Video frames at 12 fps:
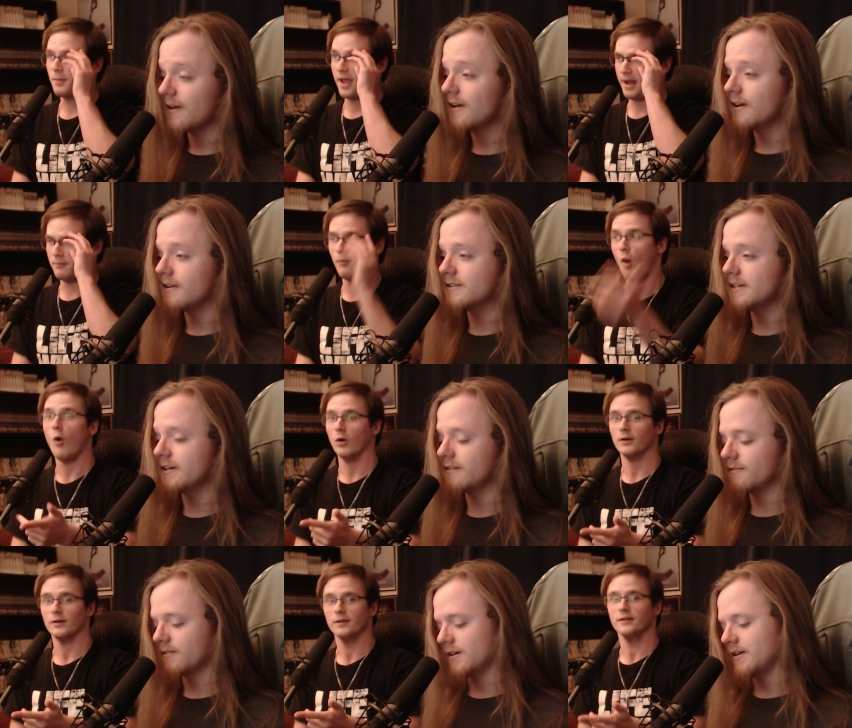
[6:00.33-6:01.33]
Speaker 1: And
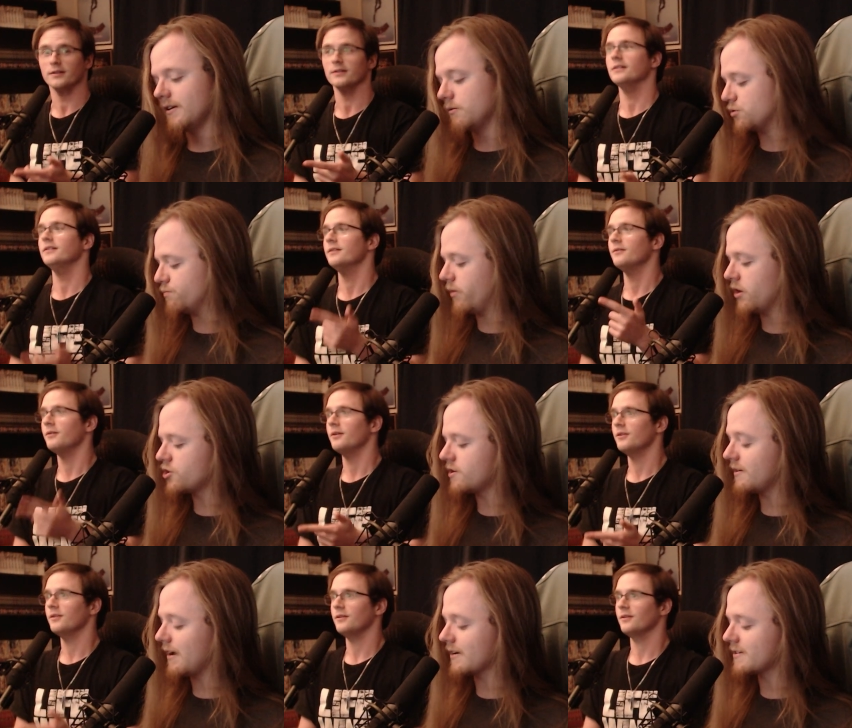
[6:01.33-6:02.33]
more. It was
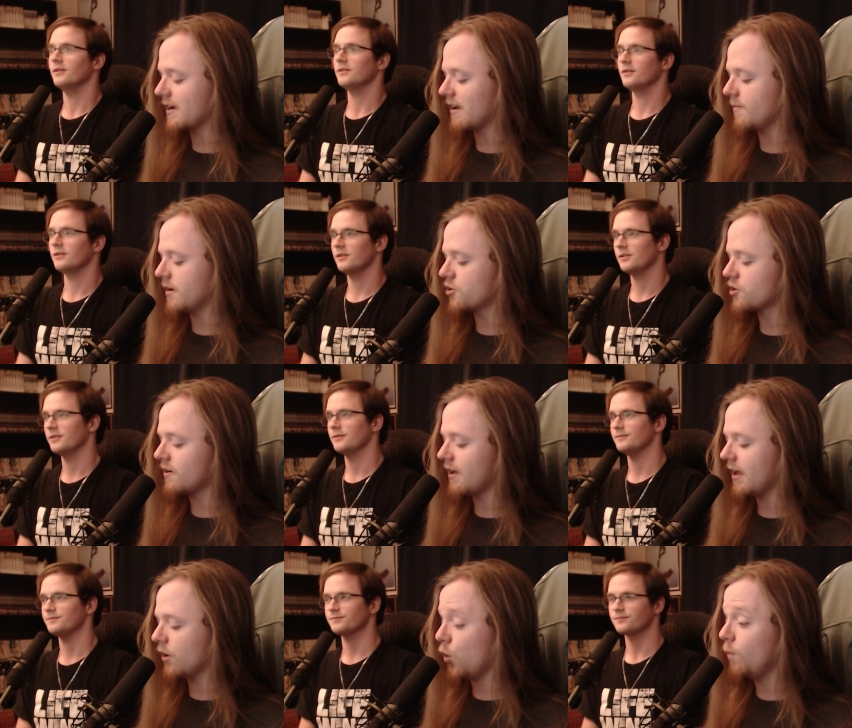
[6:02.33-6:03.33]
budget, nice animation,
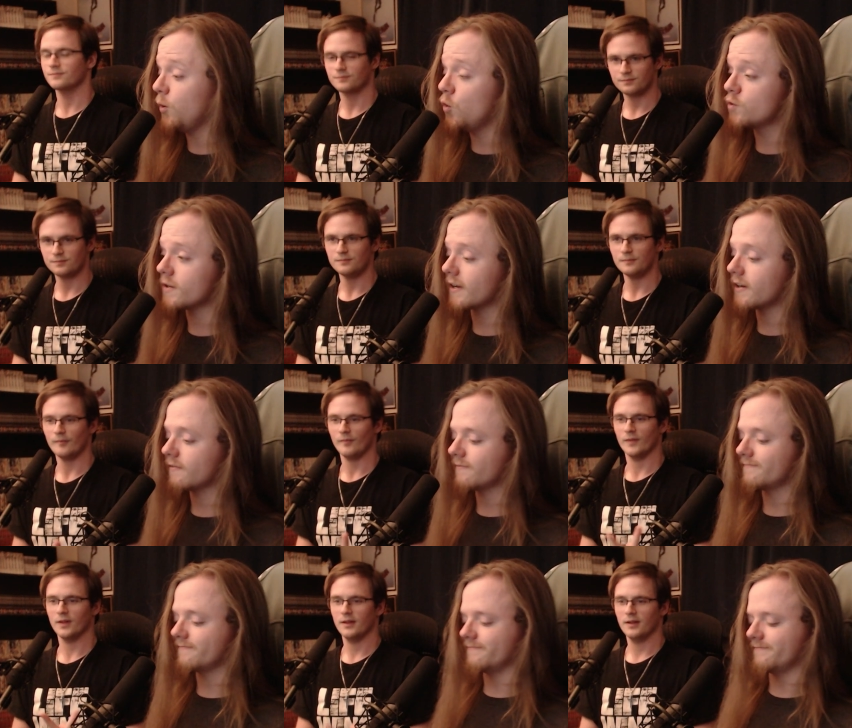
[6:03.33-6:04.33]
and good music.
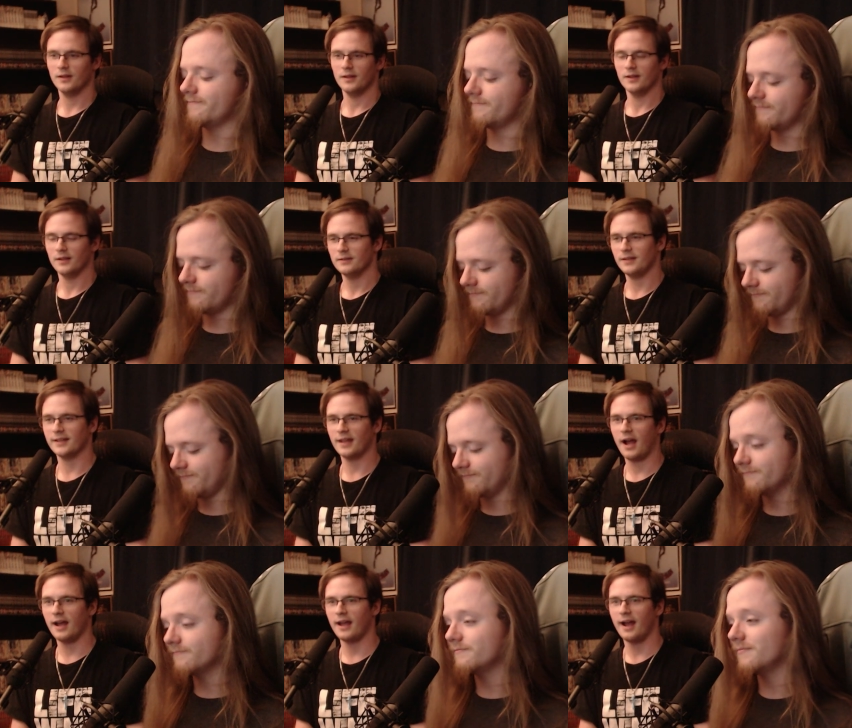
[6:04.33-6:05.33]

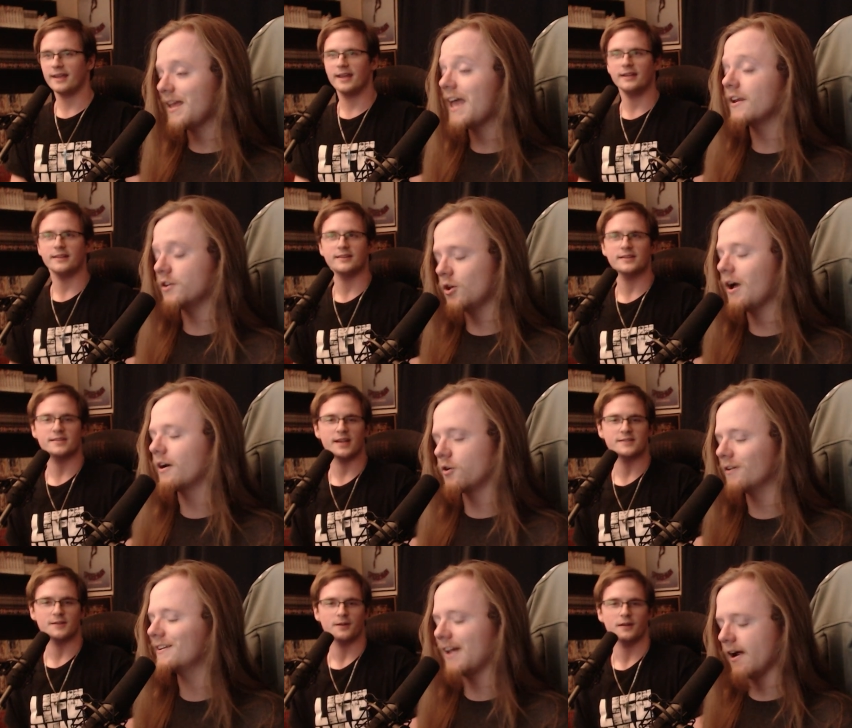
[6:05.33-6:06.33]
Like, I
Speaker 2: get it that this
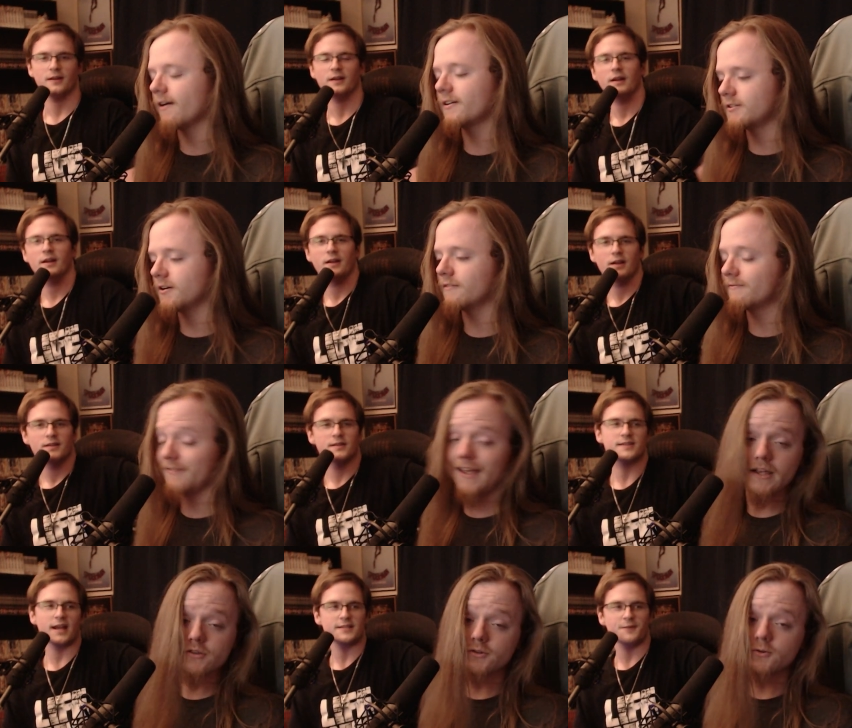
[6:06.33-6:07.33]
guy's a good character.
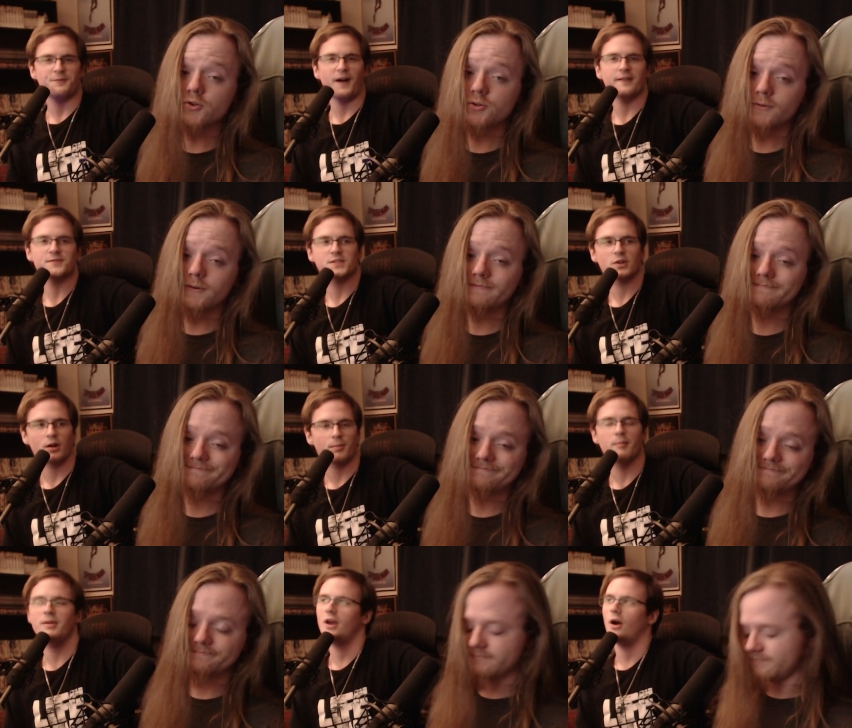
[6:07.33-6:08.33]
This guy's a 5-star,
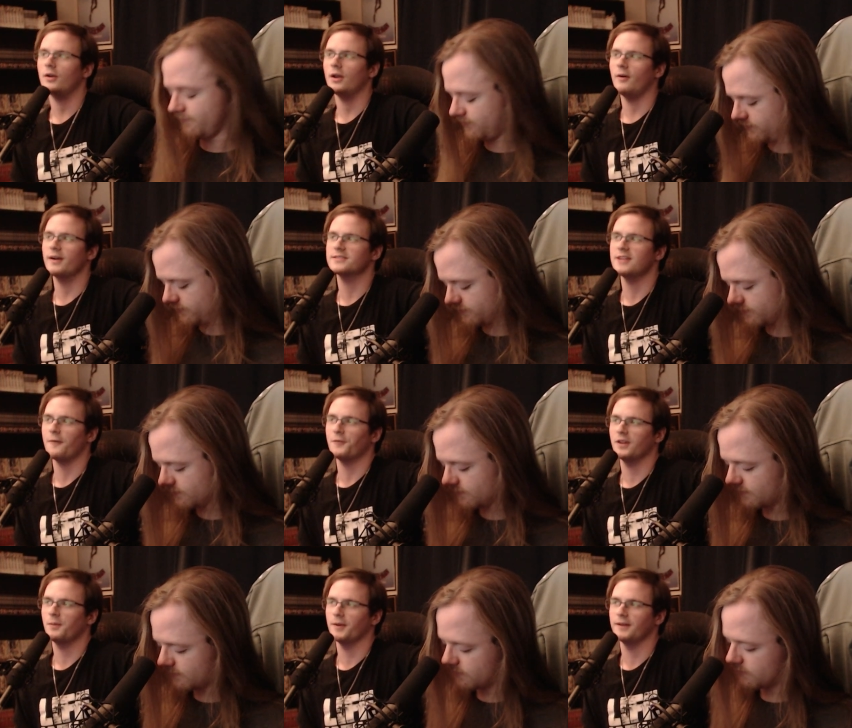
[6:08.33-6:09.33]
but MiHoYo has
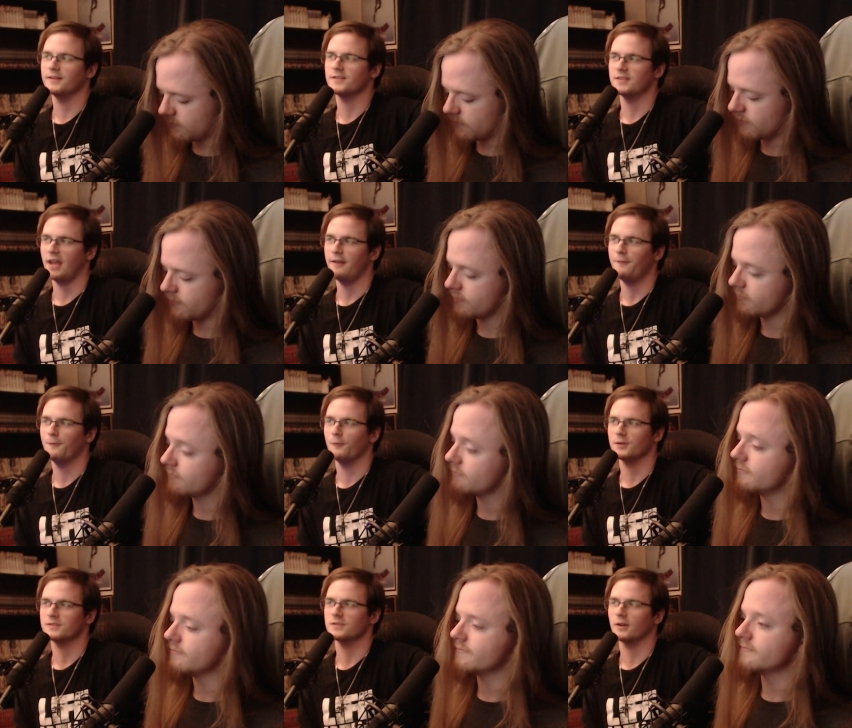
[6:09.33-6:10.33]
definitely played it safe
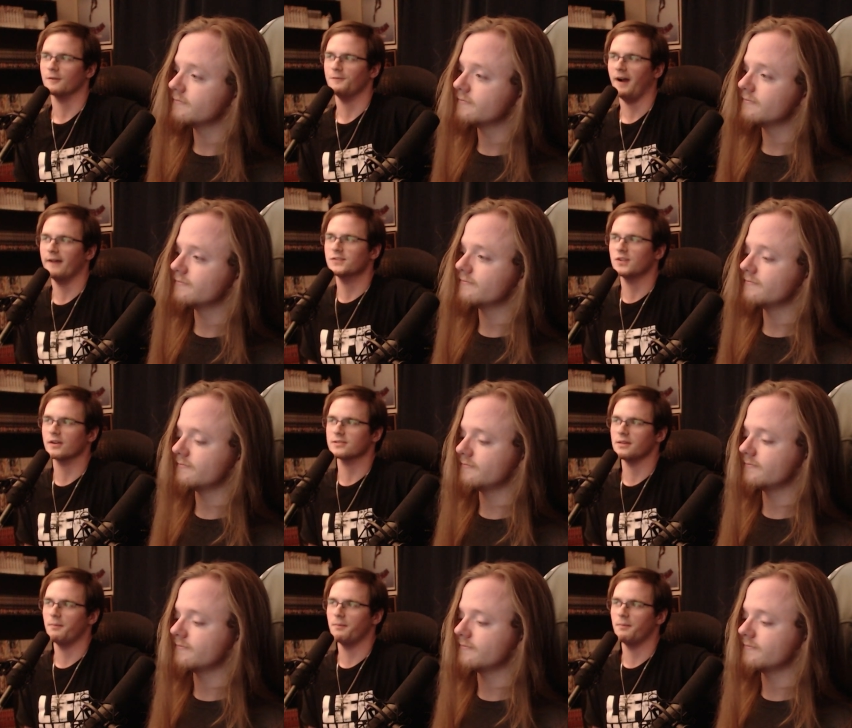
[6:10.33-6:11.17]
with certain 5-stars in the